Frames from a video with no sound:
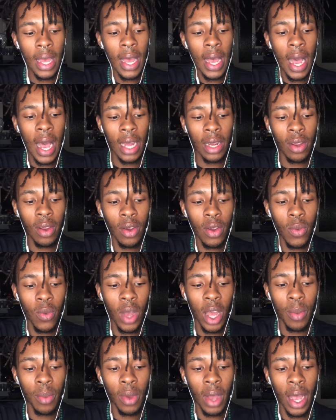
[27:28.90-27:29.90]
I don't know why,
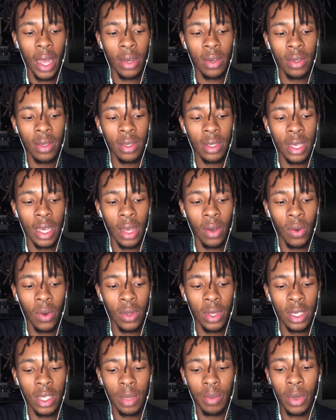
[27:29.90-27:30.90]
but I just get all
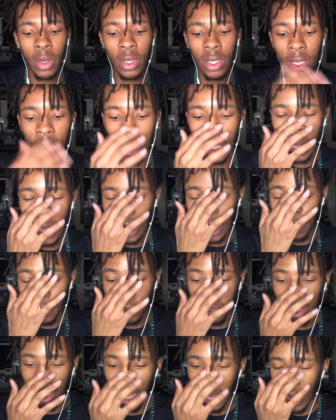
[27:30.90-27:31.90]
this emotion in the
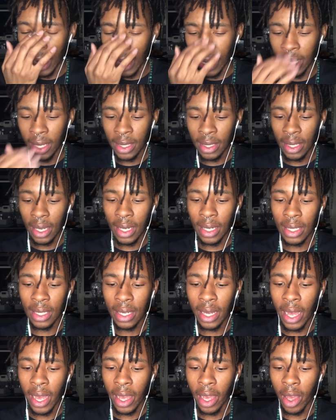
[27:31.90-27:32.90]
animals' eyes, and it's
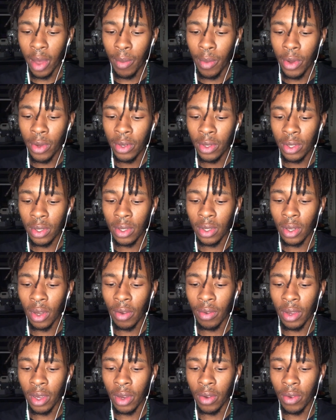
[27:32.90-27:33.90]
like emotions are
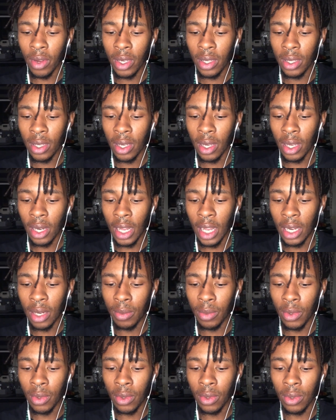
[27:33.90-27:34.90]
increasing in
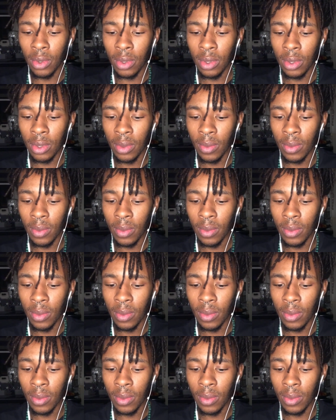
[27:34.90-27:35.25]
animals.